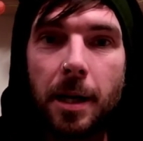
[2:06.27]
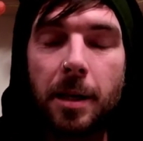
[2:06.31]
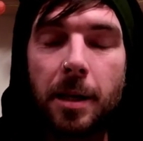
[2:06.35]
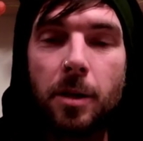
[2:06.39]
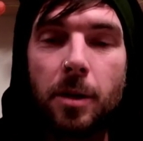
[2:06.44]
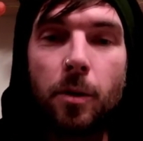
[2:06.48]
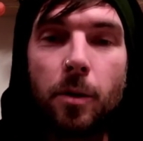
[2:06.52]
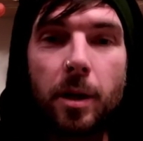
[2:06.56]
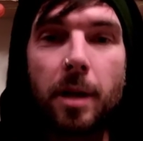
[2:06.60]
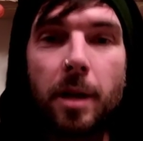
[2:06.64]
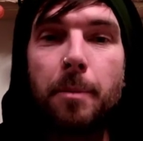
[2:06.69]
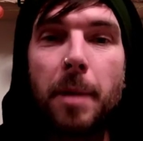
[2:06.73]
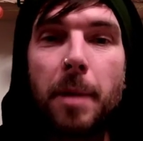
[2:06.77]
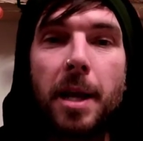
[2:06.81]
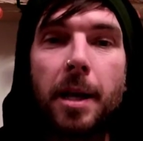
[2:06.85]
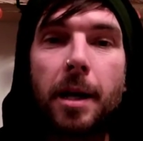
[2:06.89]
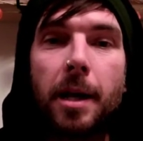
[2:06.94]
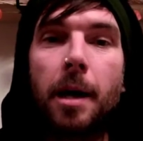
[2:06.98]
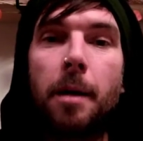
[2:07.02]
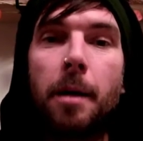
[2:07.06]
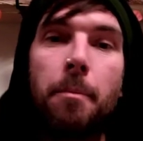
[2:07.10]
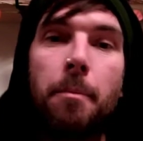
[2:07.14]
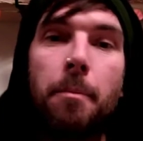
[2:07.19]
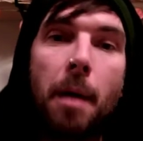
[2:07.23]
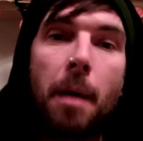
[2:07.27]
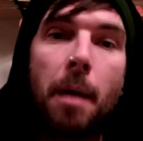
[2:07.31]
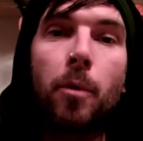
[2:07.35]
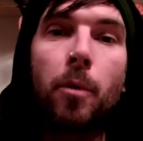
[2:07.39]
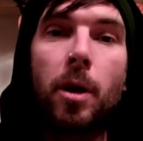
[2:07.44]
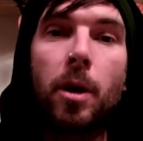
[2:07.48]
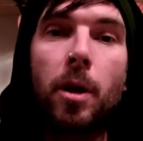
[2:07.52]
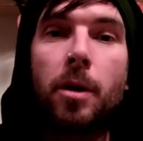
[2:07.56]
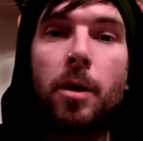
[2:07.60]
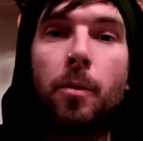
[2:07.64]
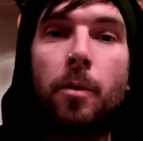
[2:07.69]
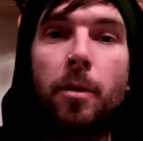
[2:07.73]
You can make a
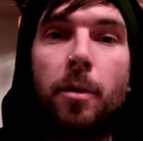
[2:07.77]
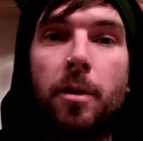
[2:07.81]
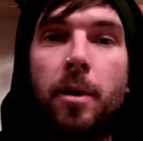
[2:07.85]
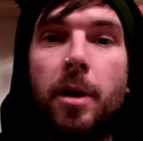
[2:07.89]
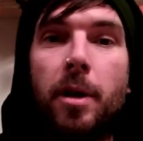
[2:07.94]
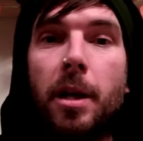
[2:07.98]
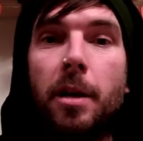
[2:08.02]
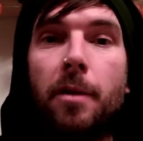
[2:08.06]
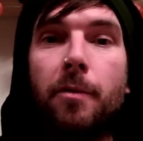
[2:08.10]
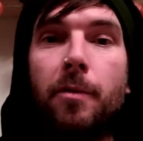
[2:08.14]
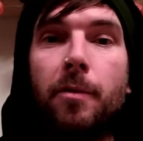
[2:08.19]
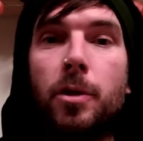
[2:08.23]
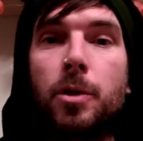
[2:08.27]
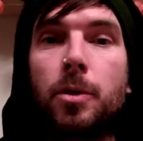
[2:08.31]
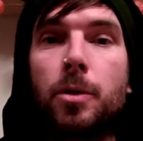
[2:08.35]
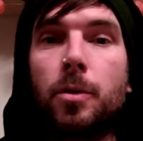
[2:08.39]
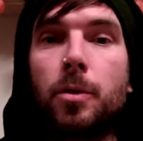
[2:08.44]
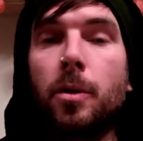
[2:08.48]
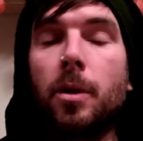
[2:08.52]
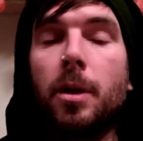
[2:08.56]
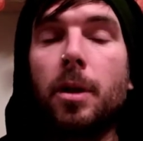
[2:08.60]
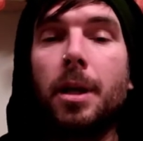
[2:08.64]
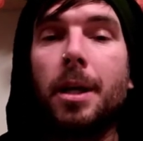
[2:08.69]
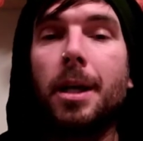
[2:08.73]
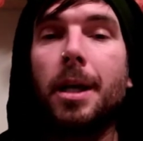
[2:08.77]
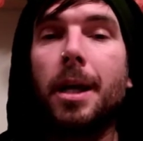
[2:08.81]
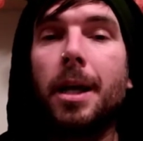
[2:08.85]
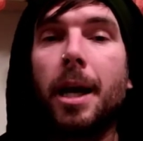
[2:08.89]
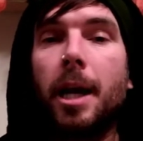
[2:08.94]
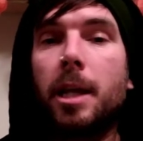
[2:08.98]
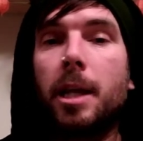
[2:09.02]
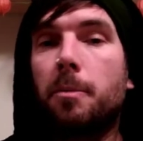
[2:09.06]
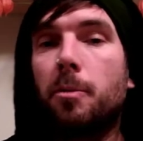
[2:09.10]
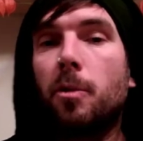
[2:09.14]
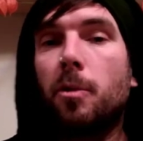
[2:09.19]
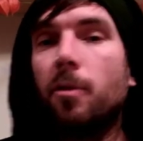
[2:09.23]
memory with an individual.
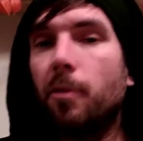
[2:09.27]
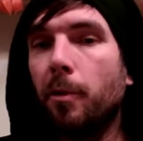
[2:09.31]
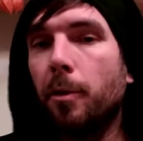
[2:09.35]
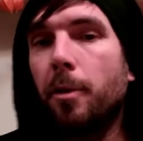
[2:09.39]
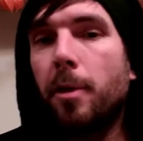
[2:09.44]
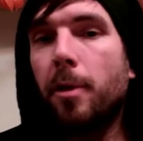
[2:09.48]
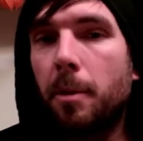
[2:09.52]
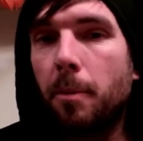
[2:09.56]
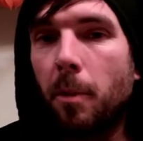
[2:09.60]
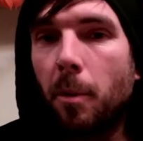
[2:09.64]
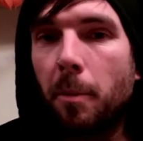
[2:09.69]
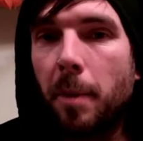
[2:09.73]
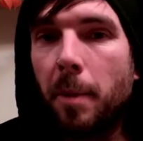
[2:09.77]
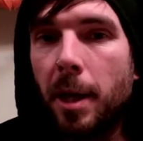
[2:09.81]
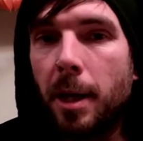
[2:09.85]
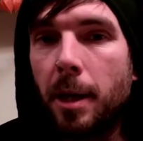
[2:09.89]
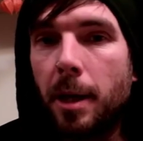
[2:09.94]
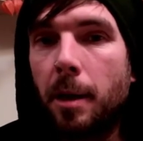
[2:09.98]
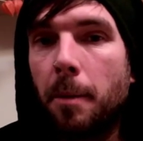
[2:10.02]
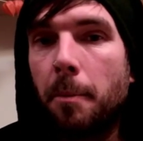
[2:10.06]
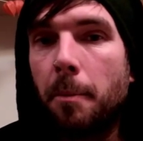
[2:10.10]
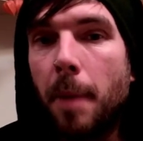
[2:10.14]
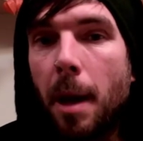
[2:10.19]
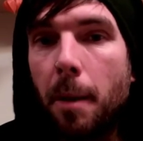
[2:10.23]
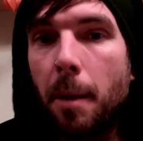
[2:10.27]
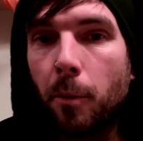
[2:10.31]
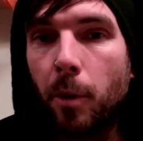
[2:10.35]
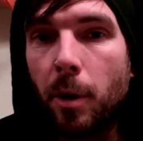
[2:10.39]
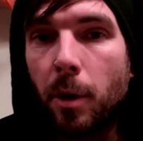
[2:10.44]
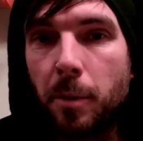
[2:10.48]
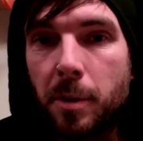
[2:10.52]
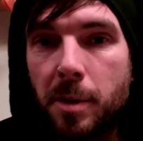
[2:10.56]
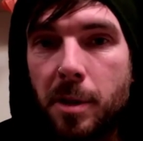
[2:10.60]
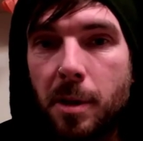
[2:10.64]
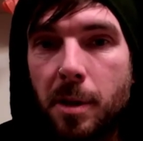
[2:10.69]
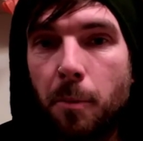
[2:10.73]
And the beautiful thing about making a
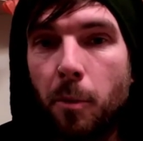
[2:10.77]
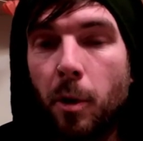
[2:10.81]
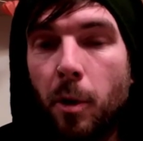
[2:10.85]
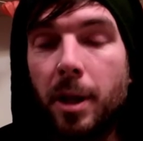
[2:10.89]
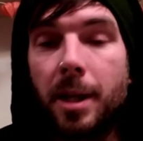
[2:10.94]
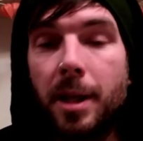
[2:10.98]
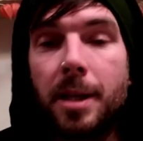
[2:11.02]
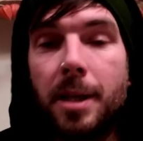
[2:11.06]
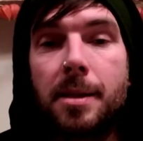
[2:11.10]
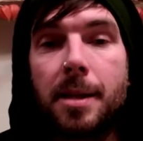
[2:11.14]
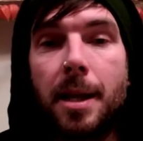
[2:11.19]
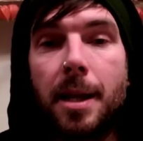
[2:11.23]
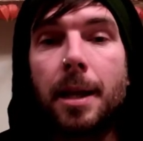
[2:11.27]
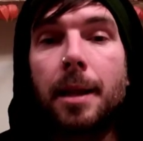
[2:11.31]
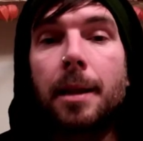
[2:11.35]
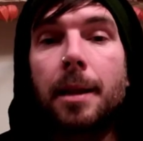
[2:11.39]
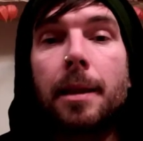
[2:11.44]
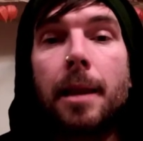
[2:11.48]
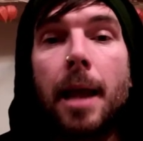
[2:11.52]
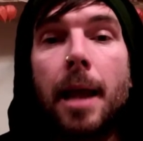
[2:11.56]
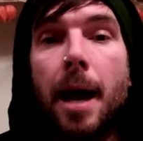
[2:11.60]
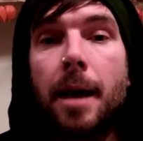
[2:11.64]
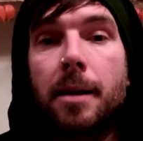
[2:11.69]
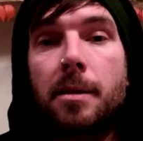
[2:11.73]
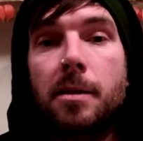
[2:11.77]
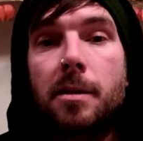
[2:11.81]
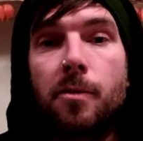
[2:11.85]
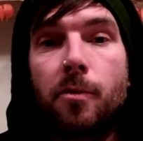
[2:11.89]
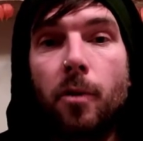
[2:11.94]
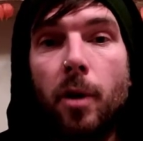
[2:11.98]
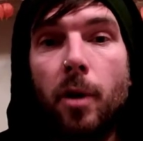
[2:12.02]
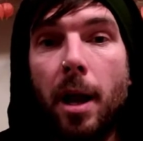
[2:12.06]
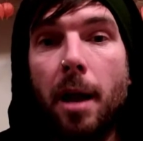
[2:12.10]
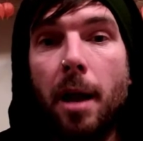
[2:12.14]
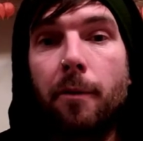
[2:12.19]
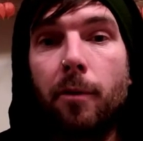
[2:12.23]
memory with someone is that it lasts
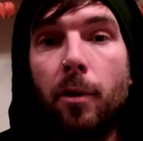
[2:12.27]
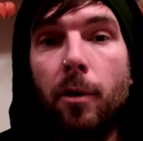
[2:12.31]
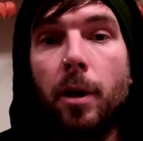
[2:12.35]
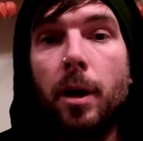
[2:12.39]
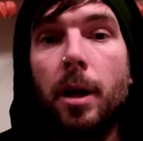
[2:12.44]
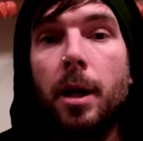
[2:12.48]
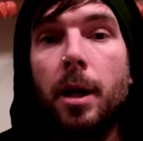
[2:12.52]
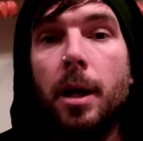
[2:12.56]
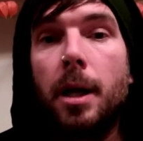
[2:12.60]
forever.